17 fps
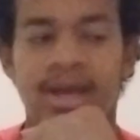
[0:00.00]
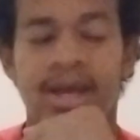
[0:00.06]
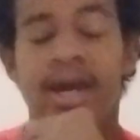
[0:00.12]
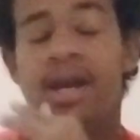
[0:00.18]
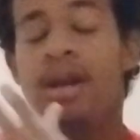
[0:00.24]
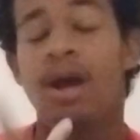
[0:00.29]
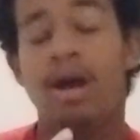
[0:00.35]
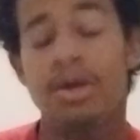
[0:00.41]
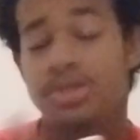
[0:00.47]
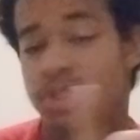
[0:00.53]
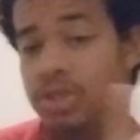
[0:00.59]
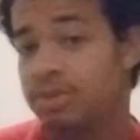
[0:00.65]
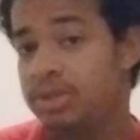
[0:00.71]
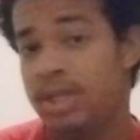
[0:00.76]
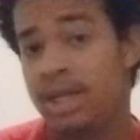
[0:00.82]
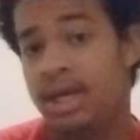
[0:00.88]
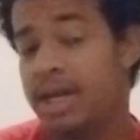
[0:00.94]
and it
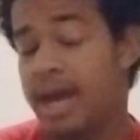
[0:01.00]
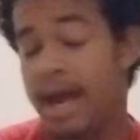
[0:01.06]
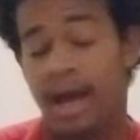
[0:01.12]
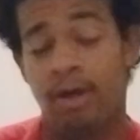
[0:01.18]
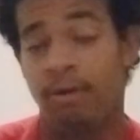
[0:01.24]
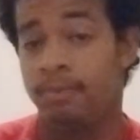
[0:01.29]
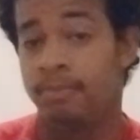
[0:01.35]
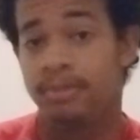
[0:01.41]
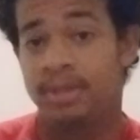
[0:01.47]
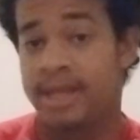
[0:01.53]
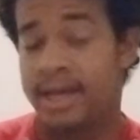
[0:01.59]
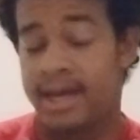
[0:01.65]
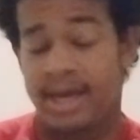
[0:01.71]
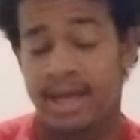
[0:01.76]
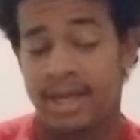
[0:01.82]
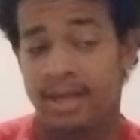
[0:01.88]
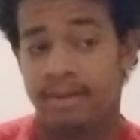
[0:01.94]
also didn't help
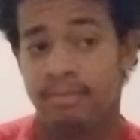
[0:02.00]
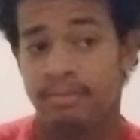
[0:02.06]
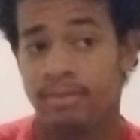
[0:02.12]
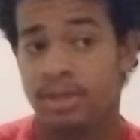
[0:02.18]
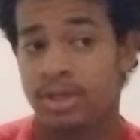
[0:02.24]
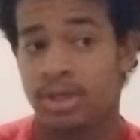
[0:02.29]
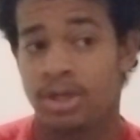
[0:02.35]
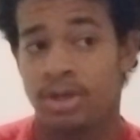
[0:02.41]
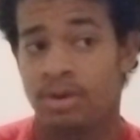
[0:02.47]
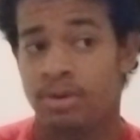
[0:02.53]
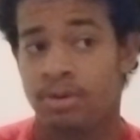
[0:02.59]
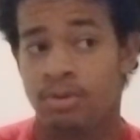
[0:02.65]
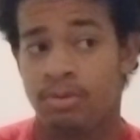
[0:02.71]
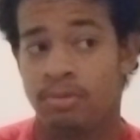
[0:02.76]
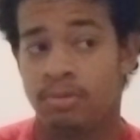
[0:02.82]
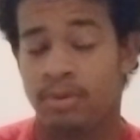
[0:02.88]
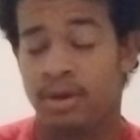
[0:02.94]
that,
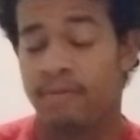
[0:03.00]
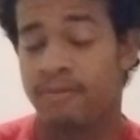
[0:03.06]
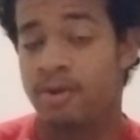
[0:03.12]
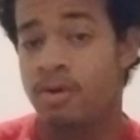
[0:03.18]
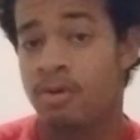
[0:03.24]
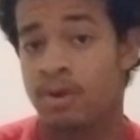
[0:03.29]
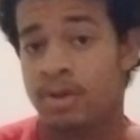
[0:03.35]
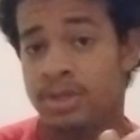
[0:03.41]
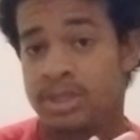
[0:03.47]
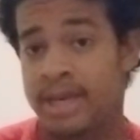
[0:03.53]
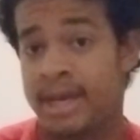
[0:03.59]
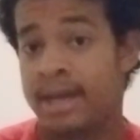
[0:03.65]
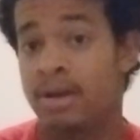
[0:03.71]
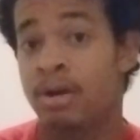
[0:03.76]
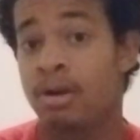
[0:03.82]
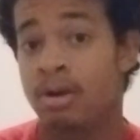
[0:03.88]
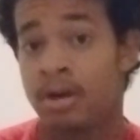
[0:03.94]
of course, I
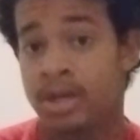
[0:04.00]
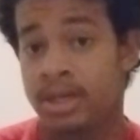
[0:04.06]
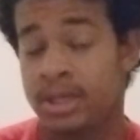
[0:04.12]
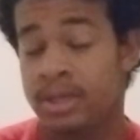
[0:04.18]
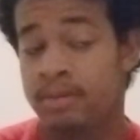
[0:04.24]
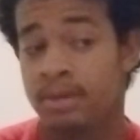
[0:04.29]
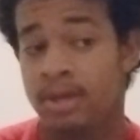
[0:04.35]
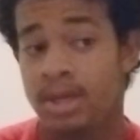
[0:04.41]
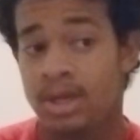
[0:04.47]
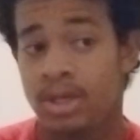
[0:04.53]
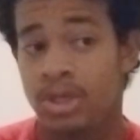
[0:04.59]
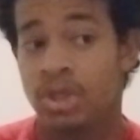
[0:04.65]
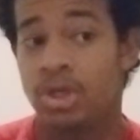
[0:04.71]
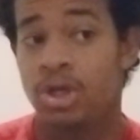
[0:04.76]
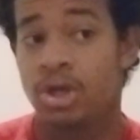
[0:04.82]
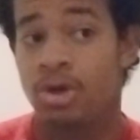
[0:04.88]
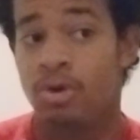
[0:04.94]
had already,
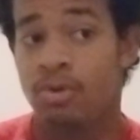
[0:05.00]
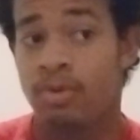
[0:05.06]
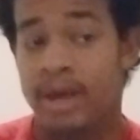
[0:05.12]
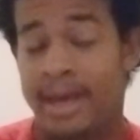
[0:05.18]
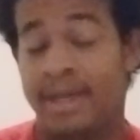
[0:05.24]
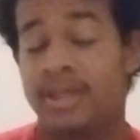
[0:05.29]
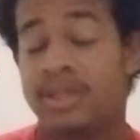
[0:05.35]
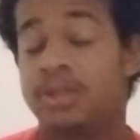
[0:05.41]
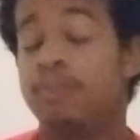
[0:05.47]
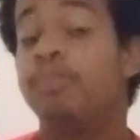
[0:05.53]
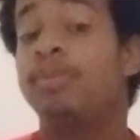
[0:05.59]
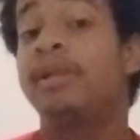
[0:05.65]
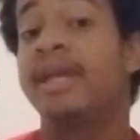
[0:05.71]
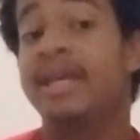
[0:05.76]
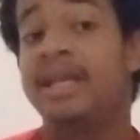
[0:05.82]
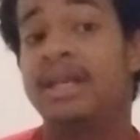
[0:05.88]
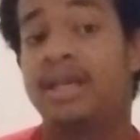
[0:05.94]

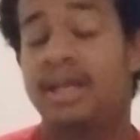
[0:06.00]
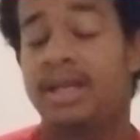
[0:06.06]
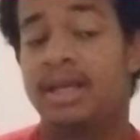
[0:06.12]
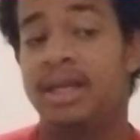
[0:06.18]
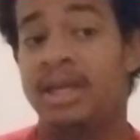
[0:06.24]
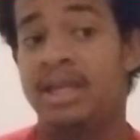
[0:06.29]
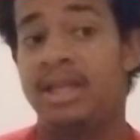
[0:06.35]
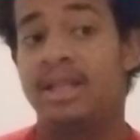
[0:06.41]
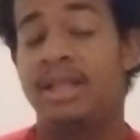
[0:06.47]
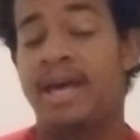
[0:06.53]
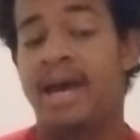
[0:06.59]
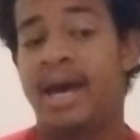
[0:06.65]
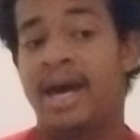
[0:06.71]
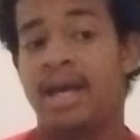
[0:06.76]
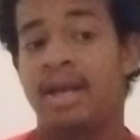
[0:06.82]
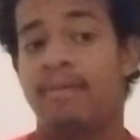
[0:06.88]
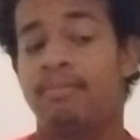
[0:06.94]
explained it in
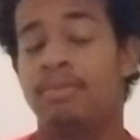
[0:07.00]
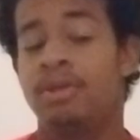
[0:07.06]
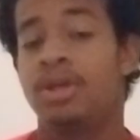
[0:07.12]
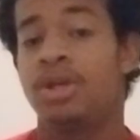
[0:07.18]
that,